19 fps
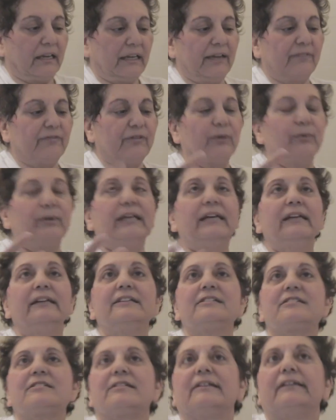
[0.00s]
If you're
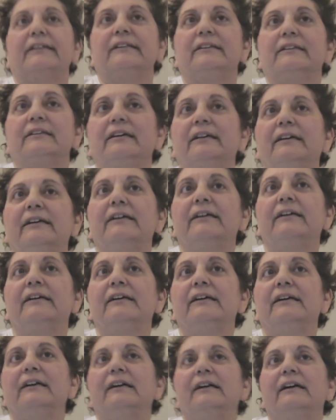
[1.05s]
innocent,
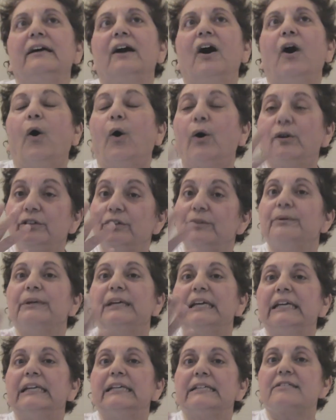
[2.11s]
on you
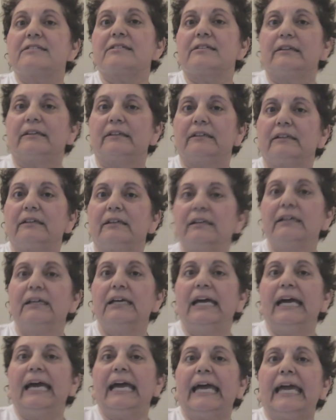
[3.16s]
innocent,
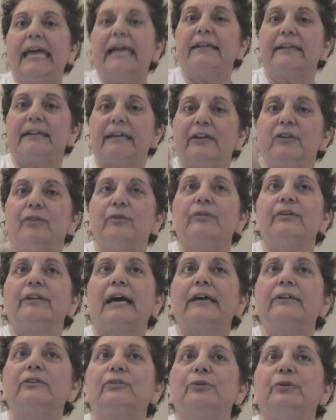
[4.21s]
and they do
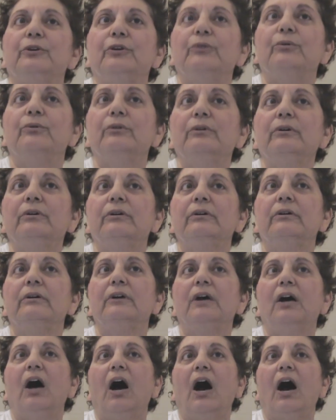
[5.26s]
that to
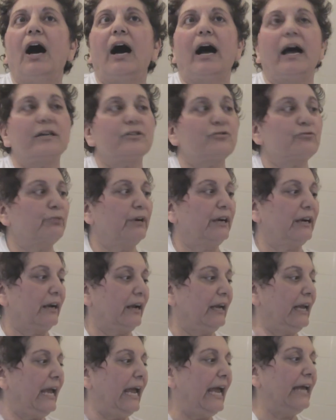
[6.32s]
you, I swear
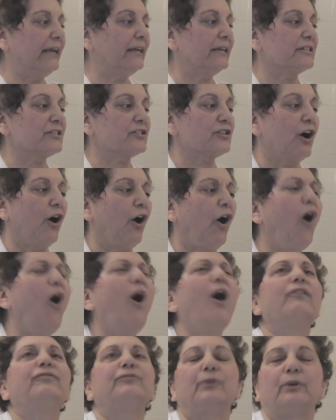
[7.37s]
it is
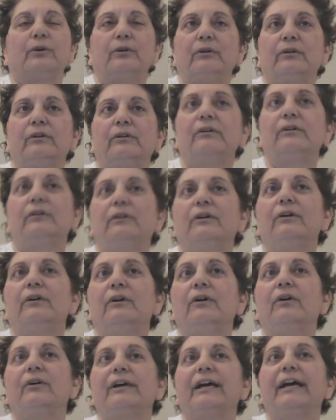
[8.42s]
awful.
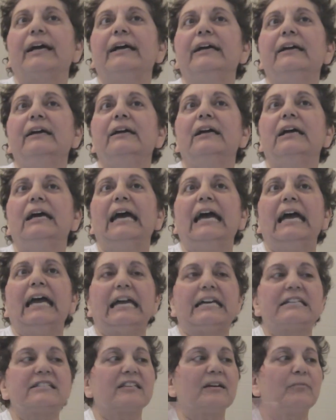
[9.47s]
Okay?
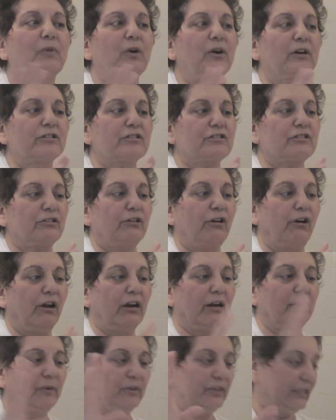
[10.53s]
It's the most
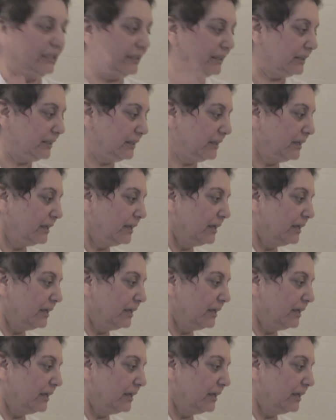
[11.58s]
horrible thing.